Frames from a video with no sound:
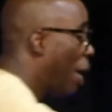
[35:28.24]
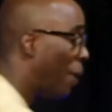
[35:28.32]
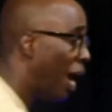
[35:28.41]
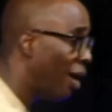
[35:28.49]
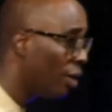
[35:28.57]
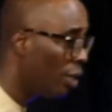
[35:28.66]

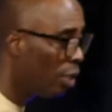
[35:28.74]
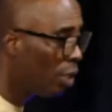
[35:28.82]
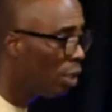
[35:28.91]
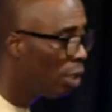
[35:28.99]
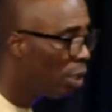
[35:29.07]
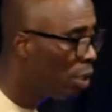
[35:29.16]
helper,
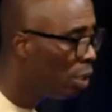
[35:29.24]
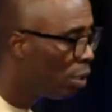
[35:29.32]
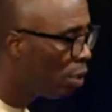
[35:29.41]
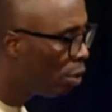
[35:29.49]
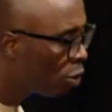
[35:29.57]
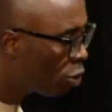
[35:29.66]

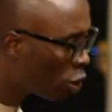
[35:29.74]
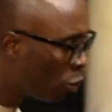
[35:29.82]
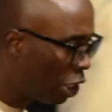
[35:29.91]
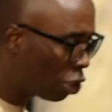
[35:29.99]
talk,